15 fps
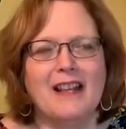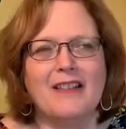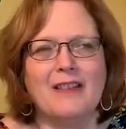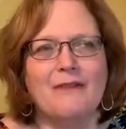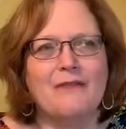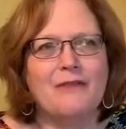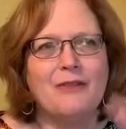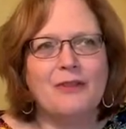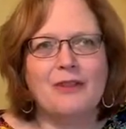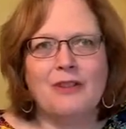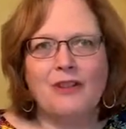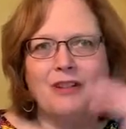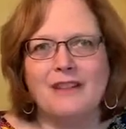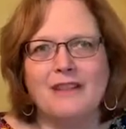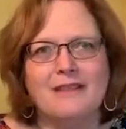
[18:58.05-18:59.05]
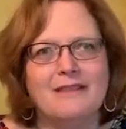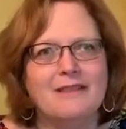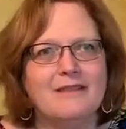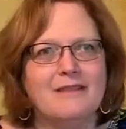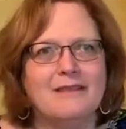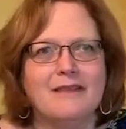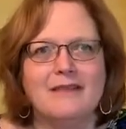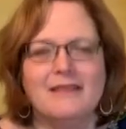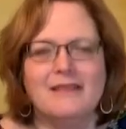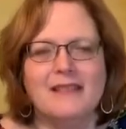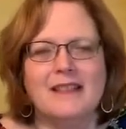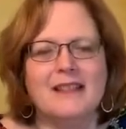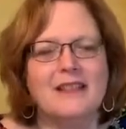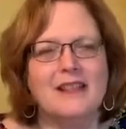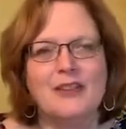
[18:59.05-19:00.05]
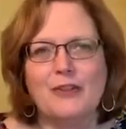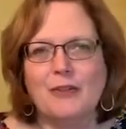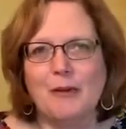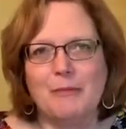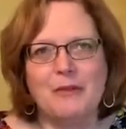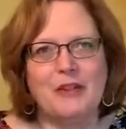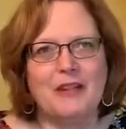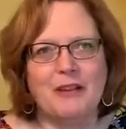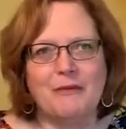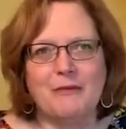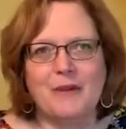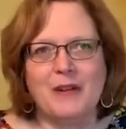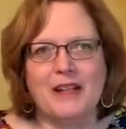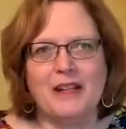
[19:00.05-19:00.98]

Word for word: the full description of what